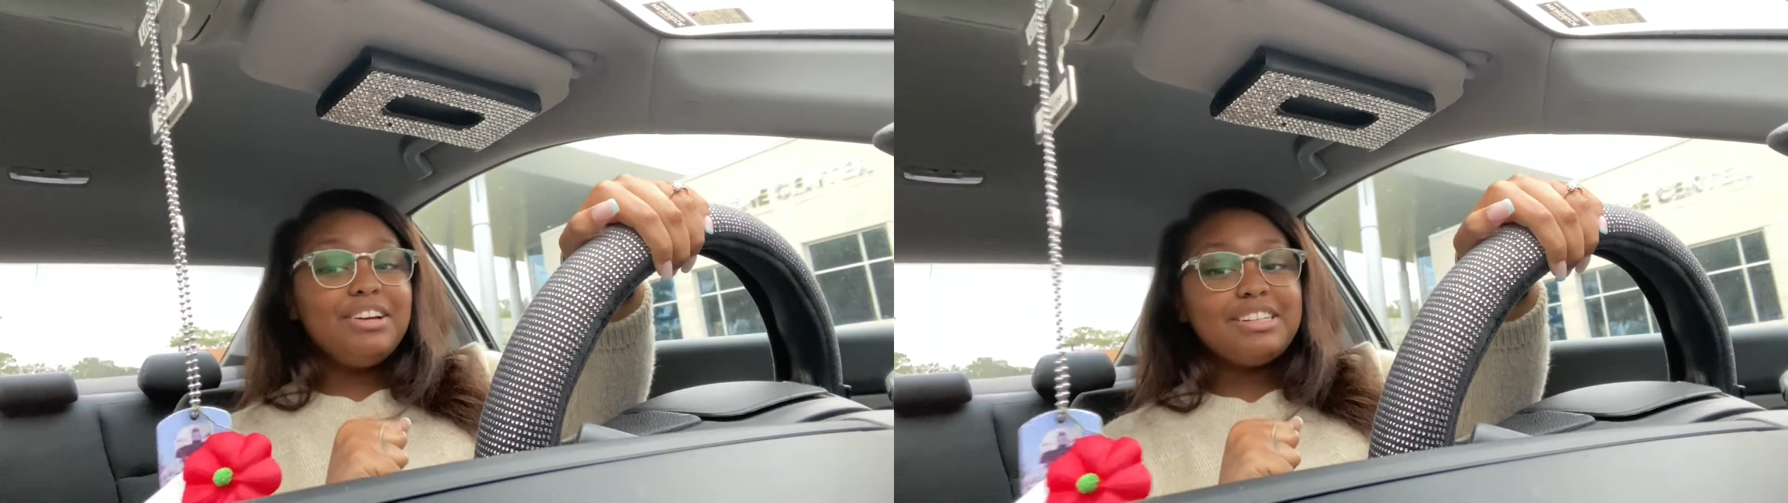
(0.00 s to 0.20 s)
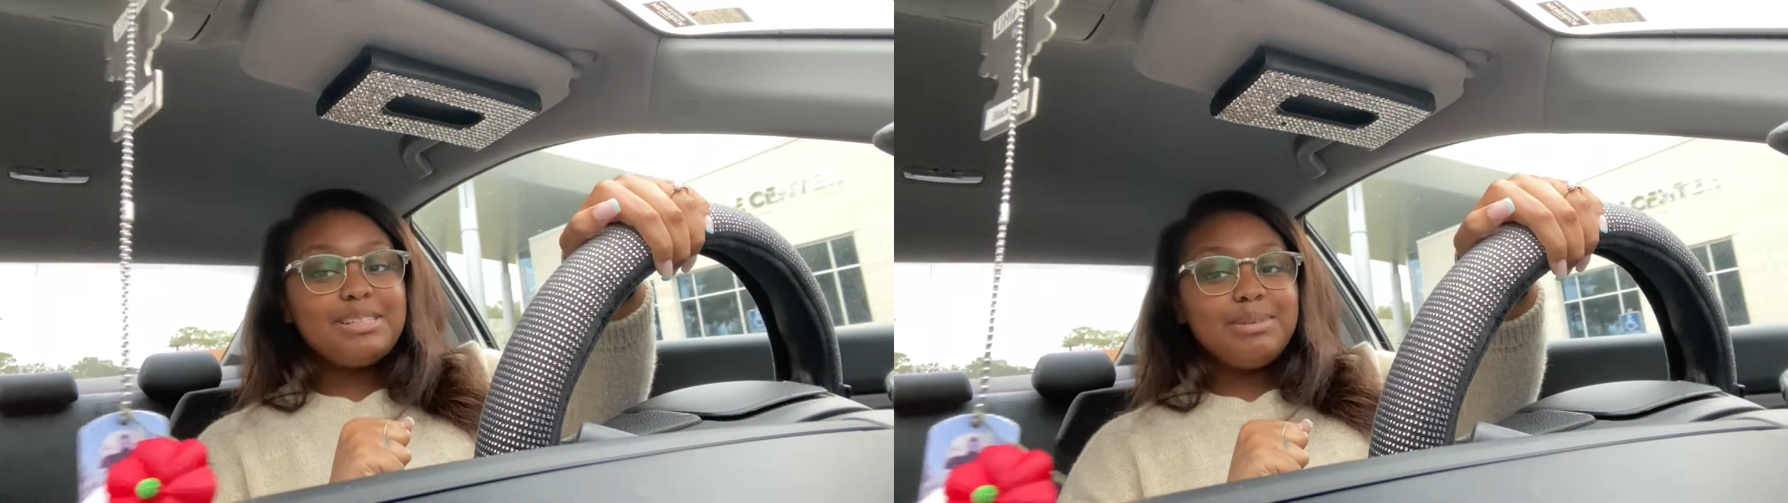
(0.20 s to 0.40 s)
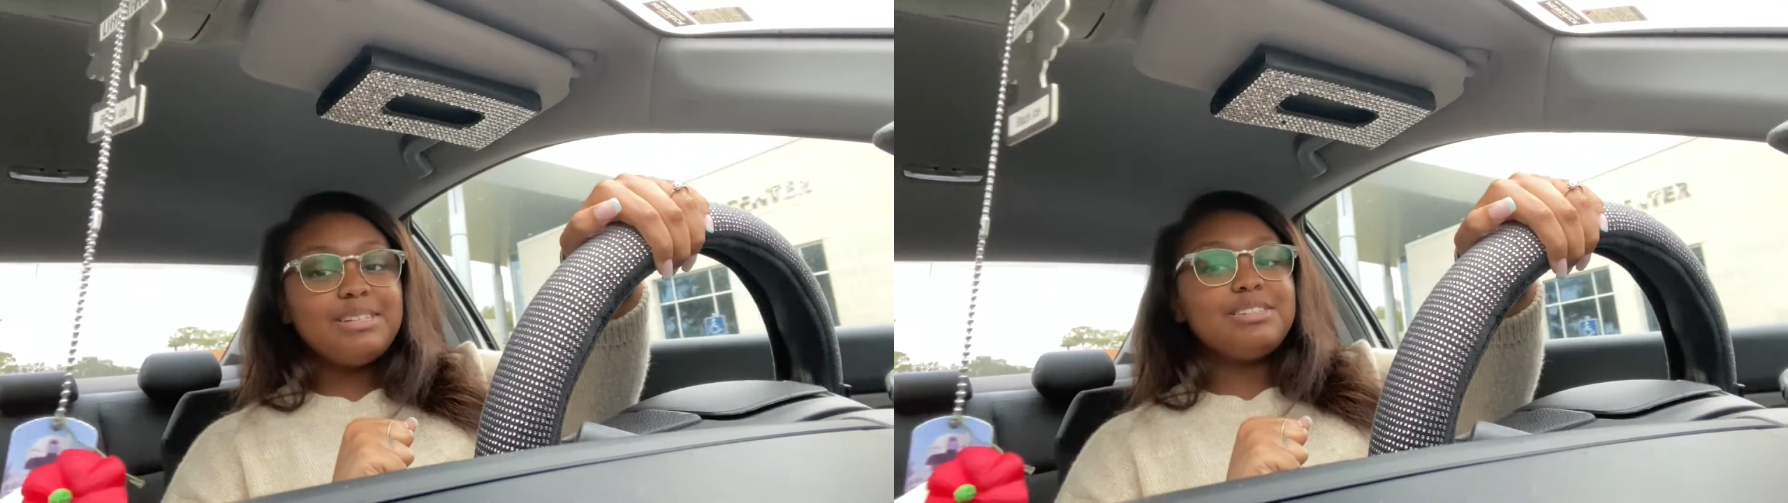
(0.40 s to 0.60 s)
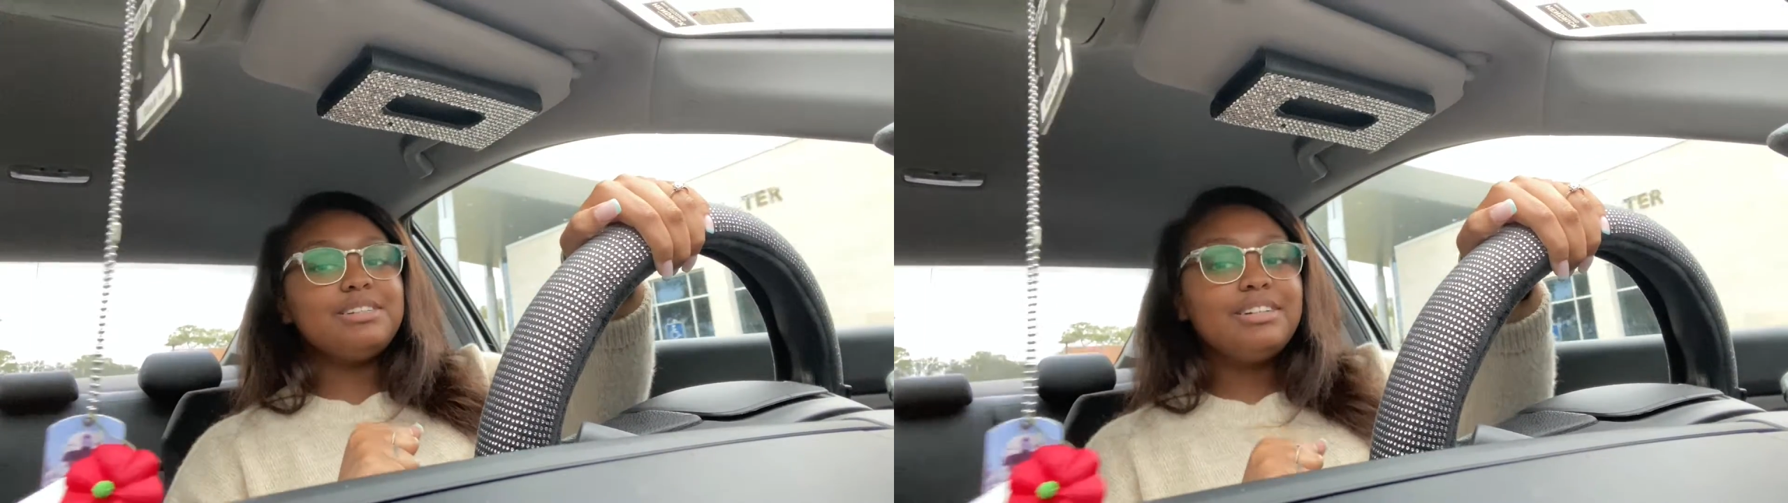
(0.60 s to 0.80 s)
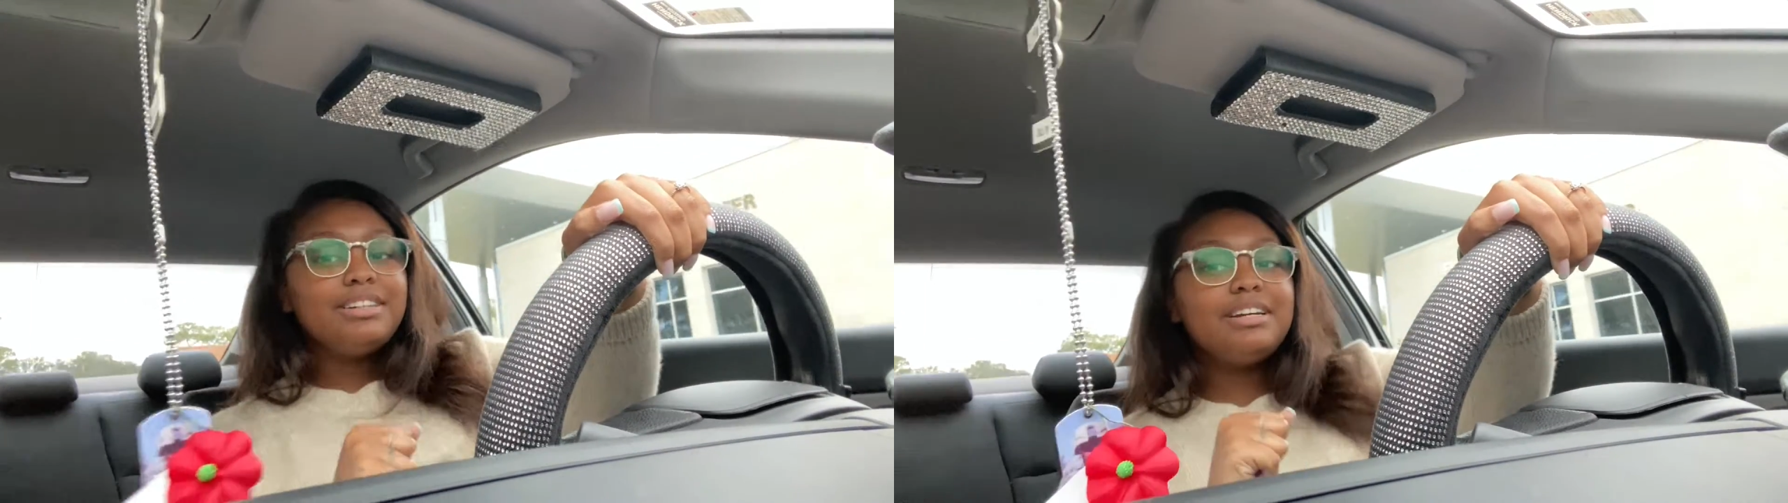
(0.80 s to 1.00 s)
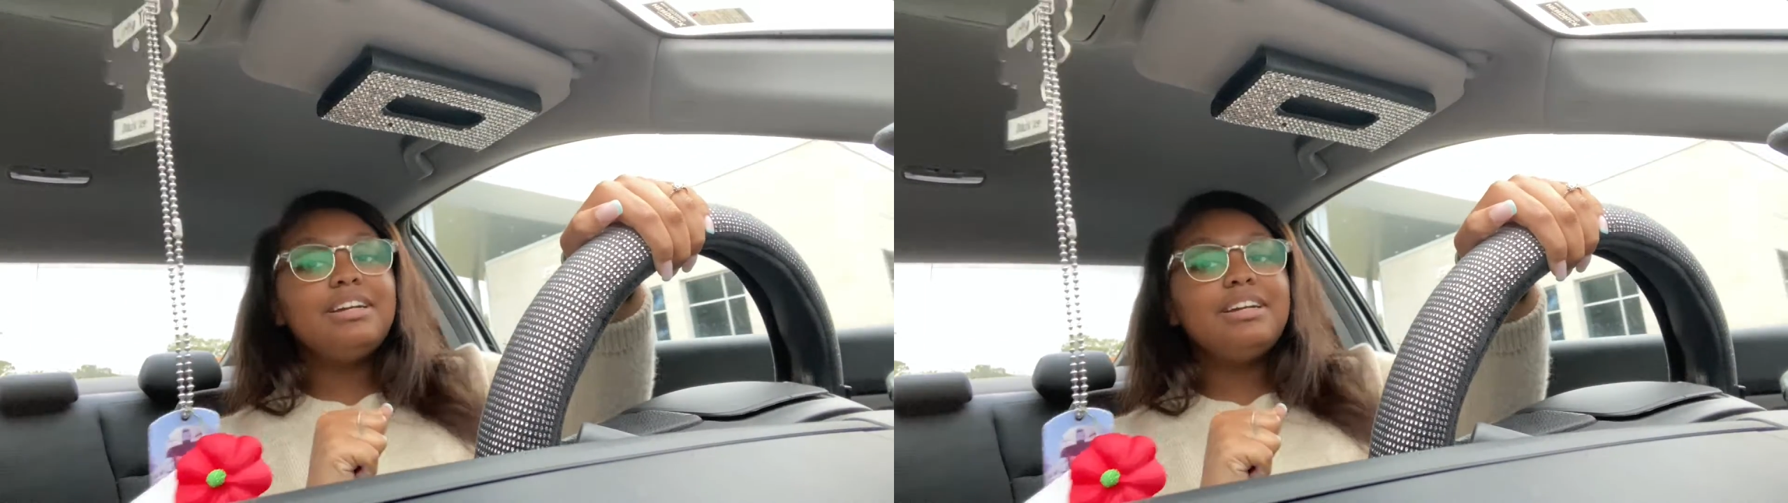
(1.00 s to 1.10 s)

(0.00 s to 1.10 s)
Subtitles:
long semester,